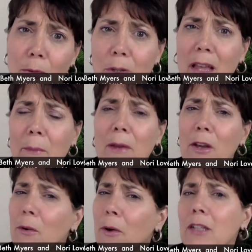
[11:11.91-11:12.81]
Would that be the
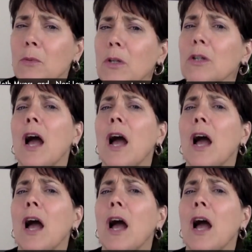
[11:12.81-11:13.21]
correct word?